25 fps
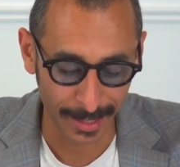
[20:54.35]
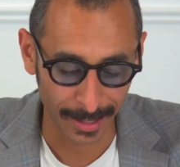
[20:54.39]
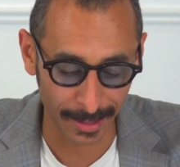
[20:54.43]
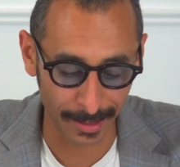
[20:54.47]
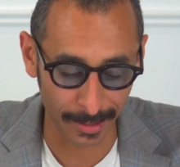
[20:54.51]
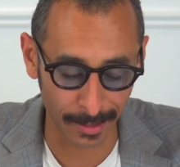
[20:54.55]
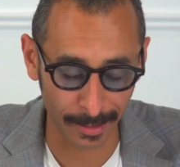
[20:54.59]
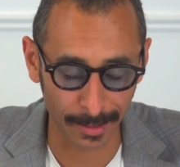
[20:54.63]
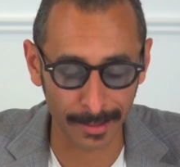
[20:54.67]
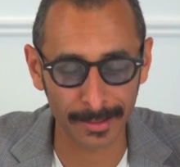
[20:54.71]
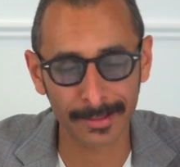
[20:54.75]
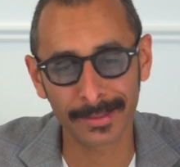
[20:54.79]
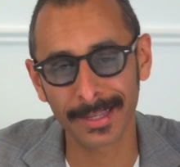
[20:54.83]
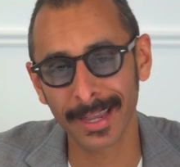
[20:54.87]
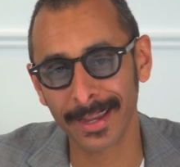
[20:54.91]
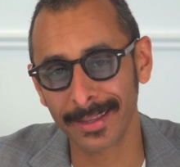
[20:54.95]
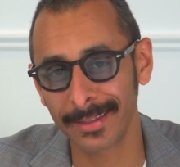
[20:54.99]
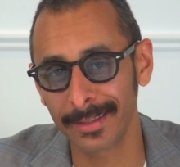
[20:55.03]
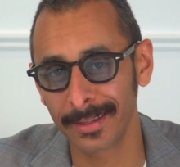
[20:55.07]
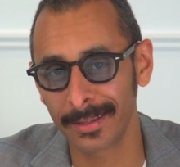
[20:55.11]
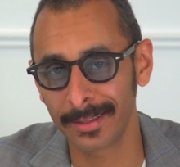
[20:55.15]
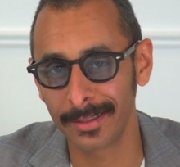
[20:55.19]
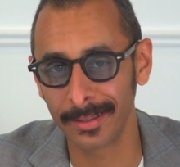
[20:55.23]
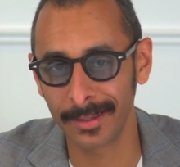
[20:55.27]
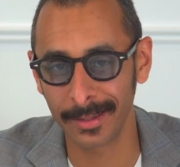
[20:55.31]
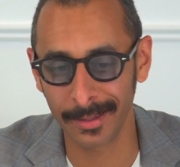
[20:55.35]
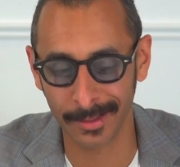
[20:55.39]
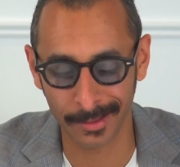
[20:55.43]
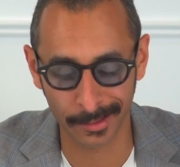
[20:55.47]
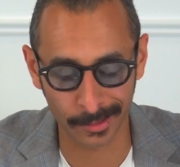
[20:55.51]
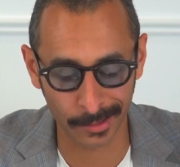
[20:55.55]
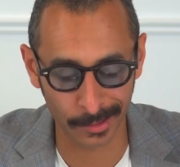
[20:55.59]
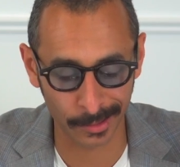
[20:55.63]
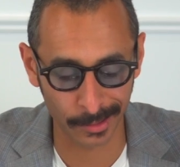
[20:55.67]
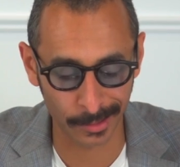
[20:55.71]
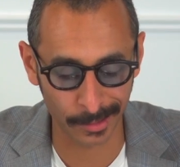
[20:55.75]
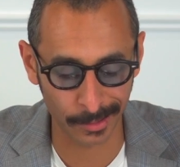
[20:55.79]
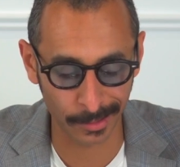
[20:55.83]
Technically,
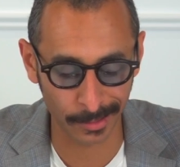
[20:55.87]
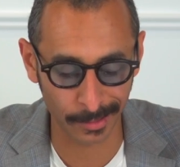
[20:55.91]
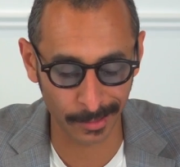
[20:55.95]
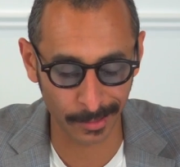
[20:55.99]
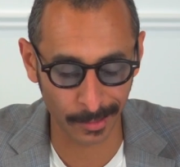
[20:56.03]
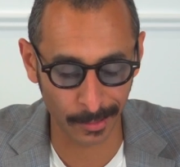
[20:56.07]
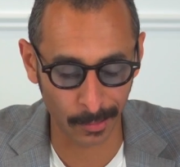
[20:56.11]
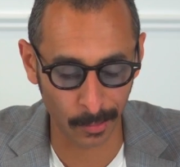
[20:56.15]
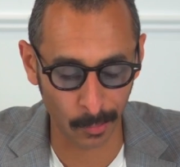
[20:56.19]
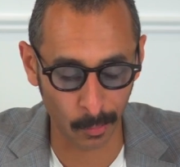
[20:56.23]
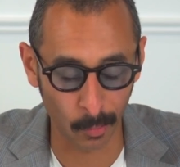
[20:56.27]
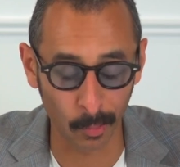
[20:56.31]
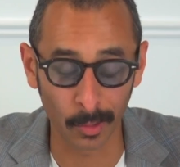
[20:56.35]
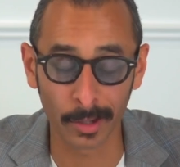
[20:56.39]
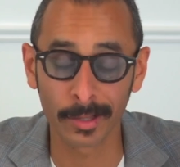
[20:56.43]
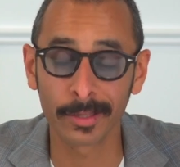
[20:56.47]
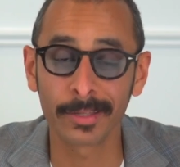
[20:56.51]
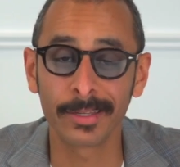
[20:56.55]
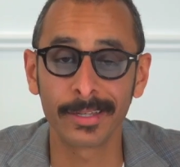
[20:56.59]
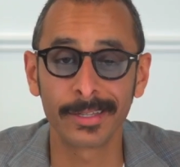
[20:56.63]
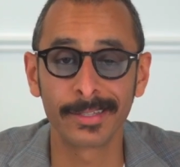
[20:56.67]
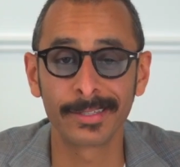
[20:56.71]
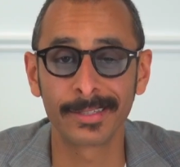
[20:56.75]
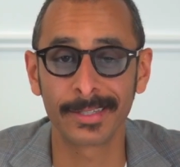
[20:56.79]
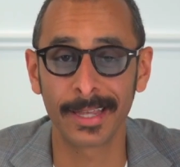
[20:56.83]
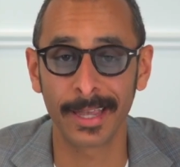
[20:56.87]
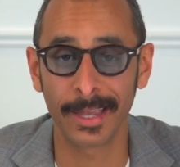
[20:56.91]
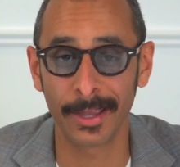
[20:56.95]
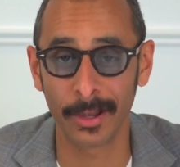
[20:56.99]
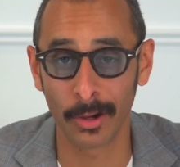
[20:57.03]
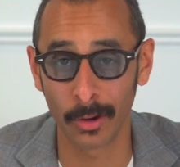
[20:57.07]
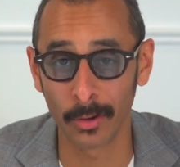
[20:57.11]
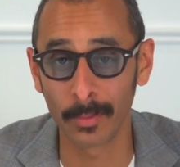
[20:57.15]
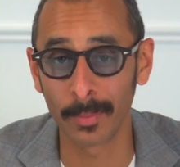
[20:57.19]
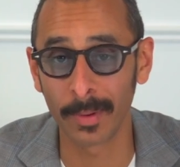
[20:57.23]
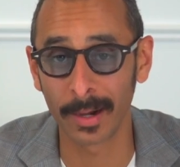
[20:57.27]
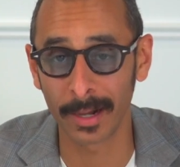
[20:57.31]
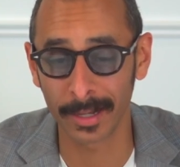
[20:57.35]
one is a
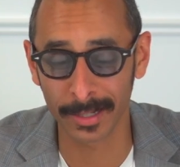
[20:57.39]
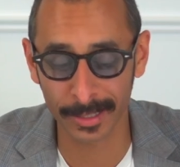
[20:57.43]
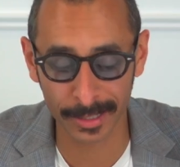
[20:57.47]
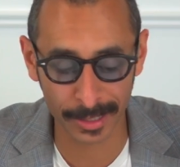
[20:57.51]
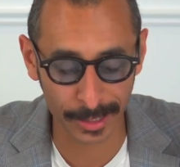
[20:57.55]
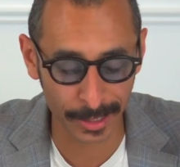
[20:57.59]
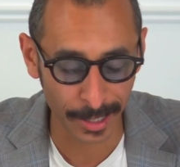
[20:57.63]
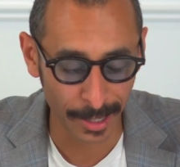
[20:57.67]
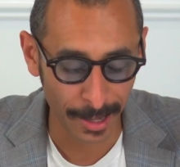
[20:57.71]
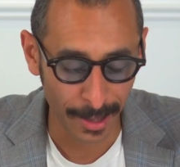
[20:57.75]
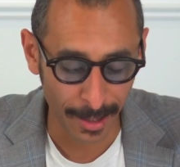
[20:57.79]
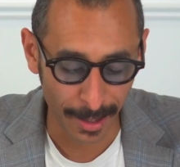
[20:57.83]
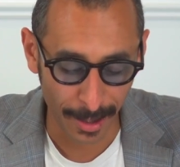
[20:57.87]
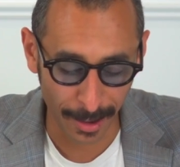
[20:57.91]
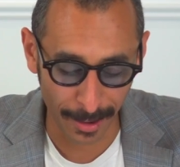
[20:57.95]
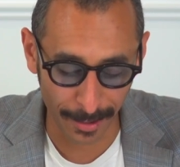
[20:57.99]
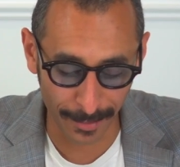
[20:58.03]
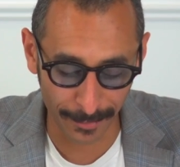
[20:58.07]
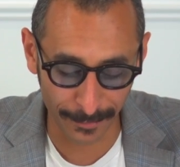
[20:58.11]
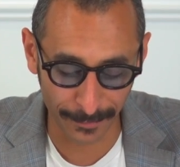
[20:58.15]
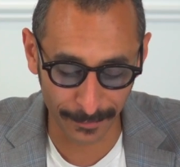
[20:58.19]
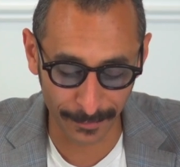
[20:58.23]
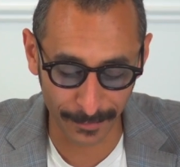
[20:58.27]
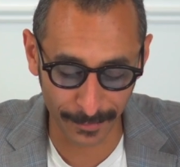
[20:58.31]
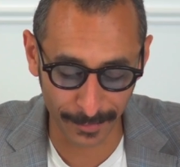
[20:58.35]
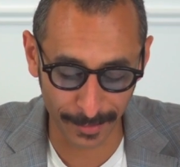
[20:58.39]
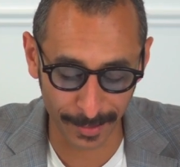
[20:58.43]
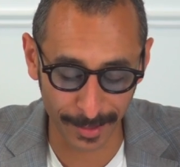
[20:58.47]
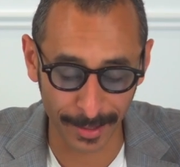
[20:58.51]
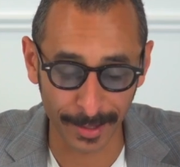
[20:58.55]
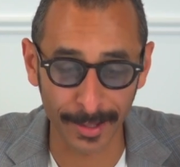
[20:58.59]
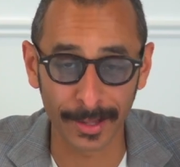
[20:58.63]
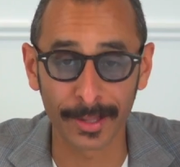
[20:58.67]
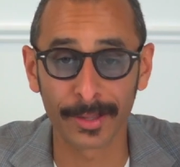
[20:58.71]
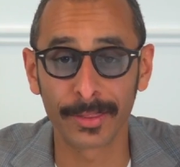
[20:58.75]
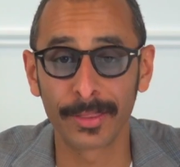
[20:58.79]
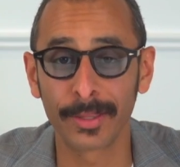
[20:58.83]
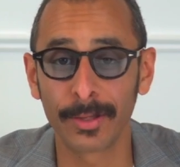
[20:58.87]
homage of
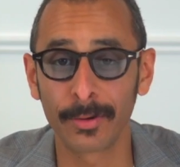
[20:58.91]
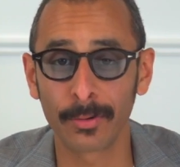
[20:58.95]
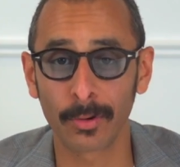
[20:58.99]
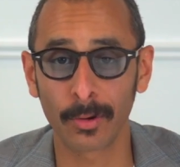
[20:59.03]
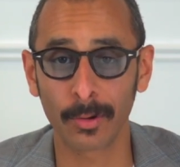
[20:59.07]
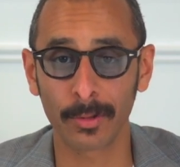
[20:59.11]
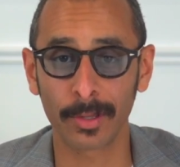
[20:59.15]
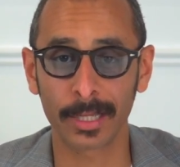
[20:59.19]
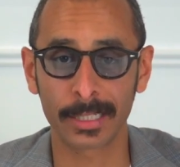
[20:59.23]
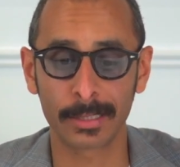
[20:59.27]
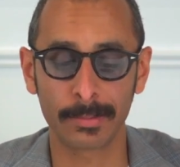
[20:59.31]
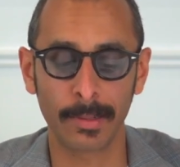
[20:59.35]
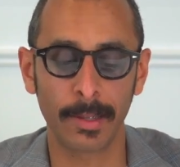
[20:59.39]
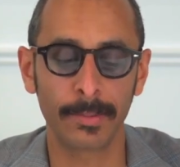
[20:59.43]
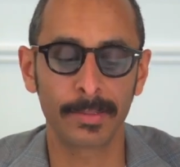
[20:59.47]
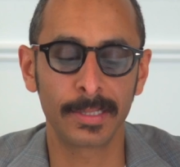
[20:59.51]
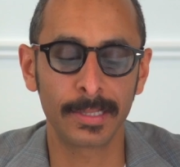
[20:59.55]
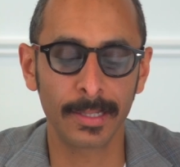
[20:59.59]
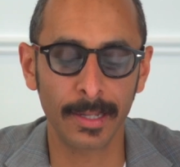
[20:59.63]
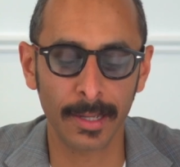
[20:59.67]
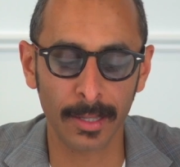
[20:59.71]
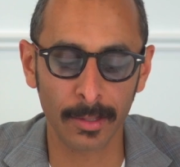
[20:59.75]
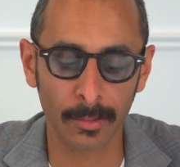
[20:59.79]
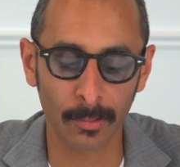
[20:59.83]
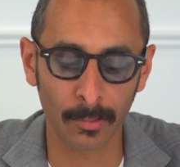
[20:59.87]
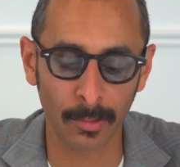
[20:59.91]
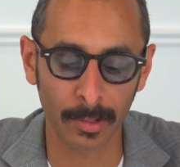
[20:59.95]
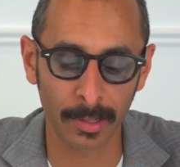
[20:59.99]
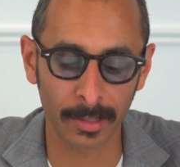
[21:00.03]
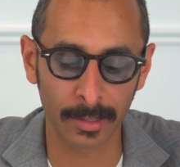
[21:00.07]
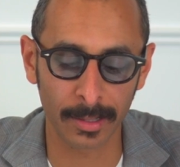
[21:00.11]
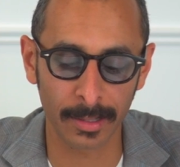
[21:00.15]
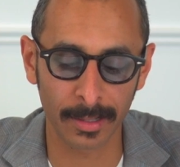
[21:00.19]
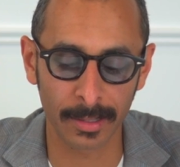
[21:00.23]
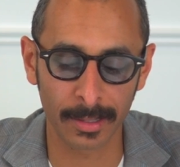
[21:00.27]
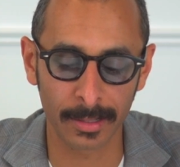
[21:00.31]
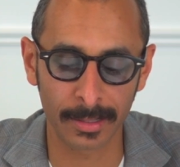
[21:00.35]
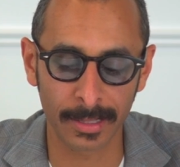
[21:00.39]
the Rolex Pepsi, and
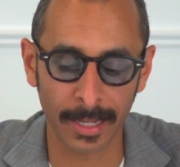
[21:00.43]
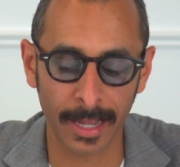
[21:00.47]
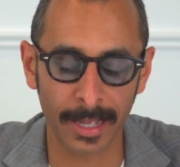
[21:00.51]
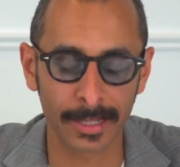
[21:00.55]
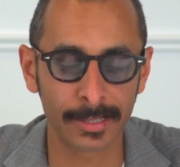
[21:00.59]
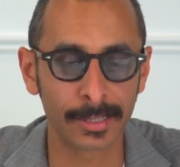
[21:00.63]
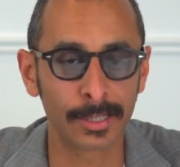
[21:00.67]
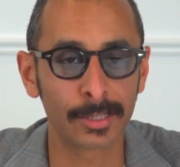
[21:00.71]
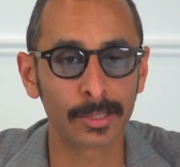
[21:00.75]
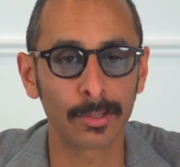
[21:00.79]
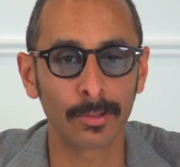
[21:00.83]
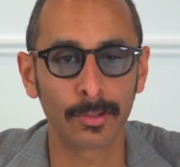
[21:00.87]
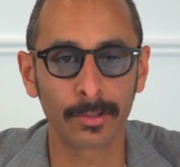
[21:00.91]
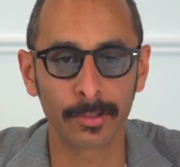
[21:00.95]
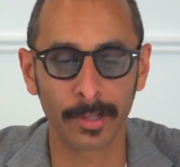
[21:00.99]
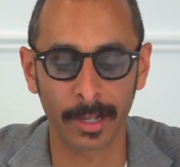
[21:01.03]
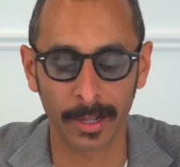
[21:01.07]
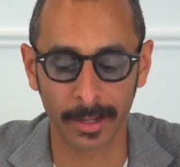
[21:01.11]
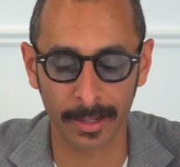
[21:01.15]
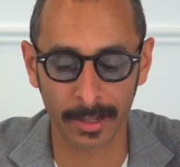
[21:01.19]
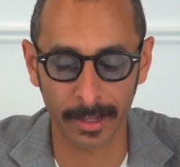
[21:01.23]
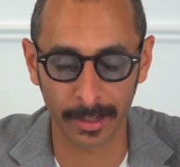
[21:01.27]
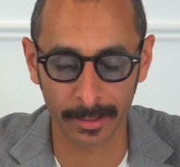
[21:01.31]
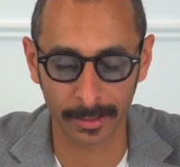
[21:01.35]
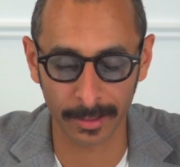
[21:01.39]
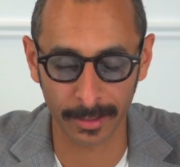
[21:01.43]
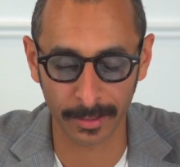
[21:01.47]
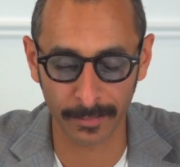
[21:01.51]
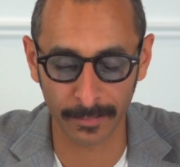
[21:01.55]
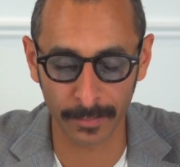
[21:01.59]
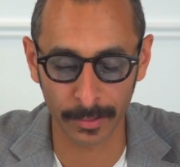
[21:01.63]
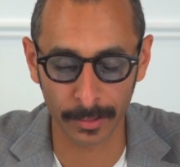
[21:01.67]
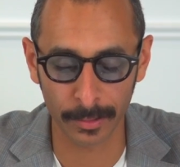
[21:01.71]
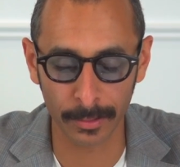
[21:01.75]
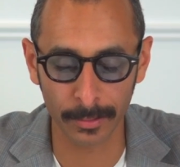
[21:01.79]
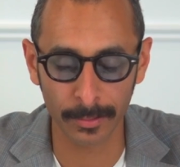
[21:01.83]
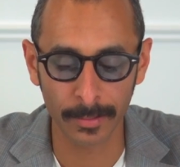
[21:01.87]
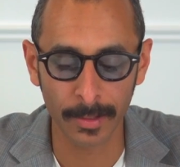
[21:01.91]
one it has its own iconic
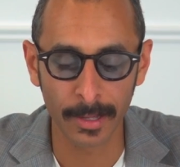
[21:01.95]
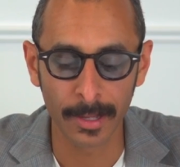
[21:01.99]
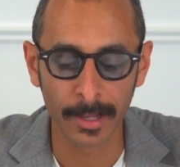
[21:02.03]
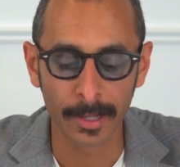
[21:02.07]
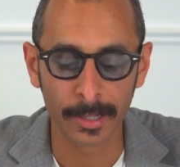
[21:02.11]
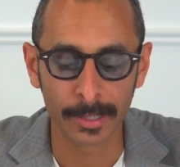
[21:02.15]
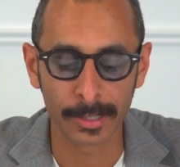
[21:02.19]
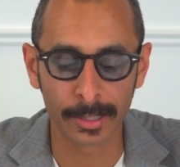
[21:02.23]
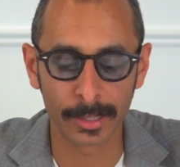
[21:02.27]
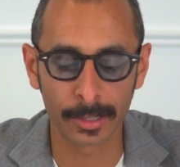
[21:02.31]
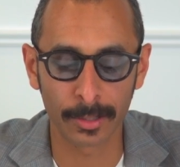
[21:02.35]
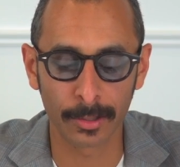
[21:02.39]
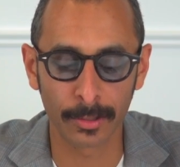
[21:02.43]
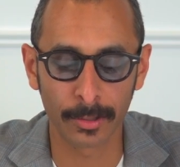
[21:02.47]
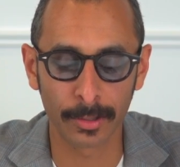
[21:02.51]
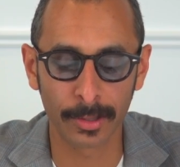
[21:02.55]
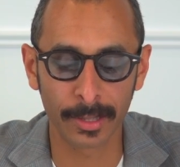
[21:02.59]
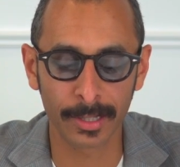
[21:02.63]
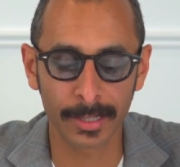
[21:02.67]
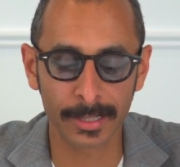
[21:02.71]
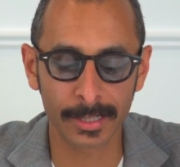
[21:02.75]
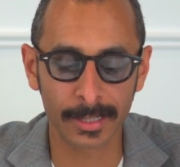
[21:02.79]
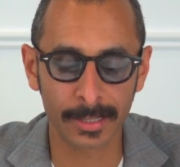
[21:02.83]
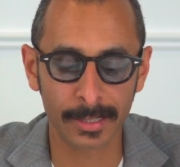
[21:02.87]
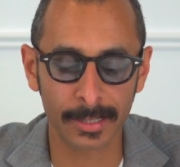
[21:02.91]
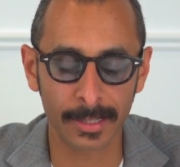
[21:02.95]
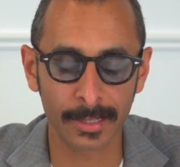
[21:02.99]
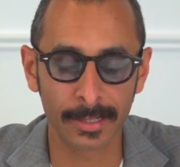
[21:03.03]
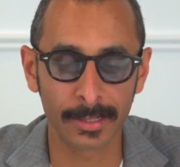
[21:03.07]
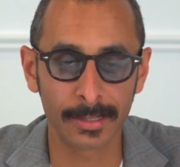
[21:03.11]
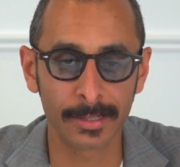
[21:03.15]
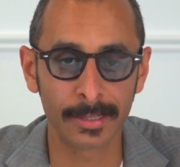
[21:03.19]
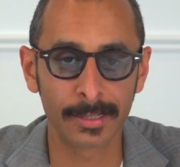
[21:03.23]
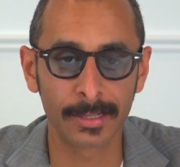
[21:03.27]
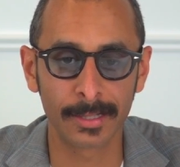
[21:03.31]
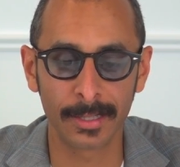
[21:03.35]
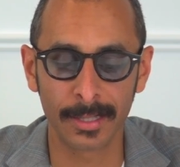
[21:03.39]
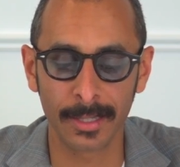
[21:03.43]
view. So this
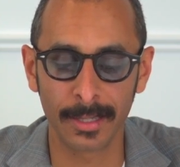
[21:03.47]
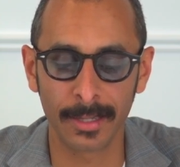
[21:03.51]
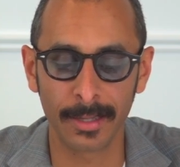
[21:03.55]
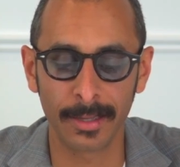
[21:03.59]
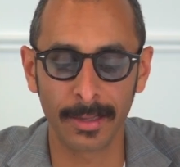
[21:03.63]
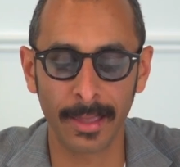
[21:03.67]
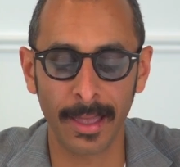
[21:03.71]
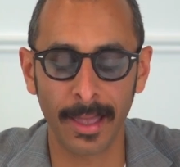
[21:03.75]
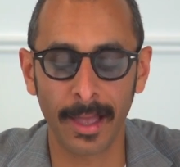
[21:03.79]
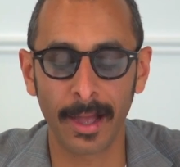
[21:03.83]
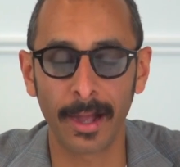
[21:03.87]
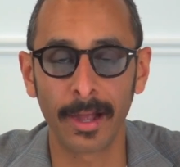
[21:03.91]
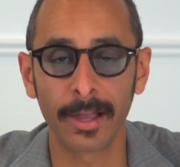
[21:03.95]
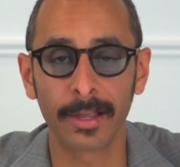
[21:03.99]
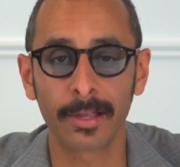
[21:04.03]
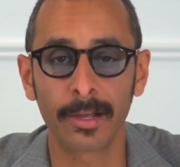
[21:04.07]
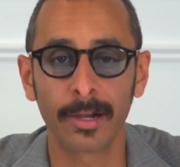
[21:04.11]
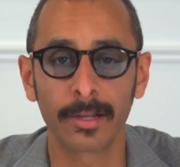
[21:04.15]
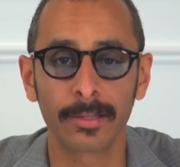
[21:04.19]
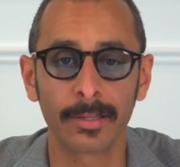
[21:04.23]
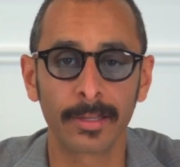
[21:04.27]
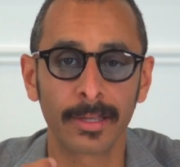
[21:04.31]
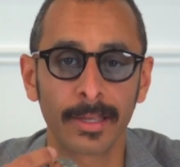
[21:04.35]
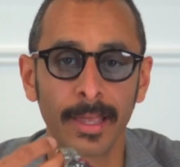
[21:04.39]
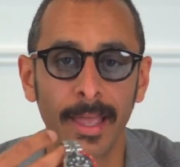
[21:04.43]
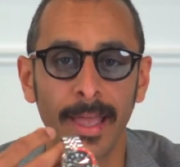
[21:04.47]
is the iconic